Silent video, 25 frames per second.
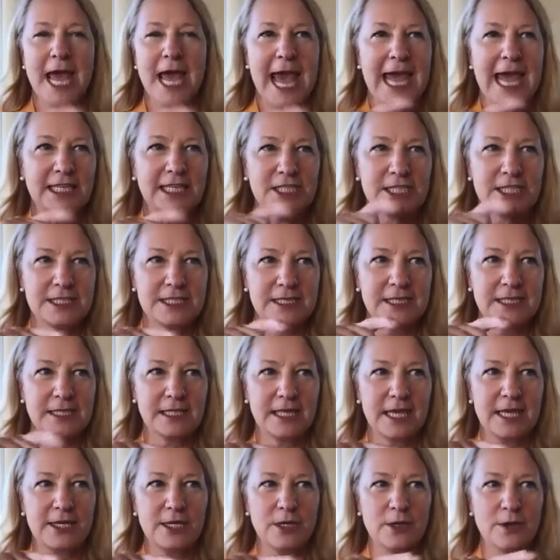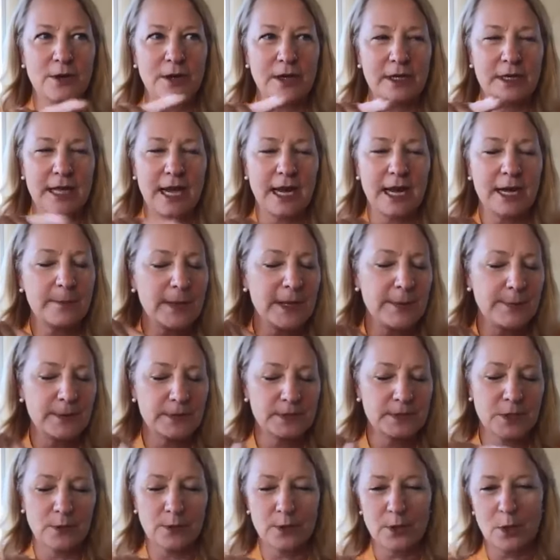And just, can you, a lot of people
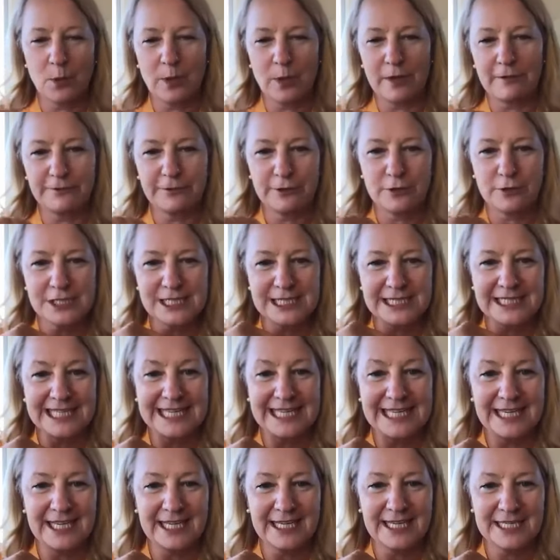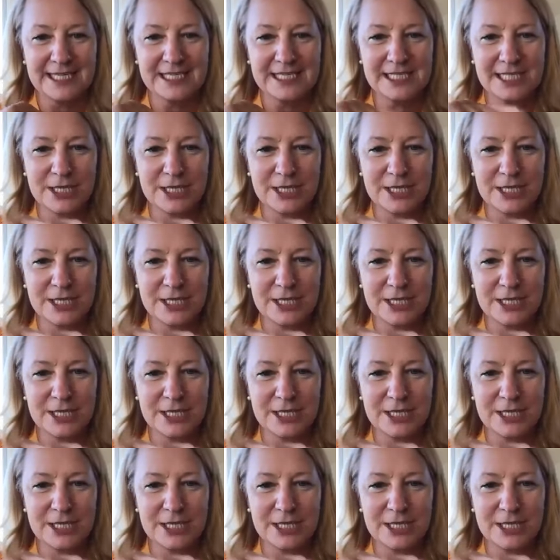don't know what First Link is.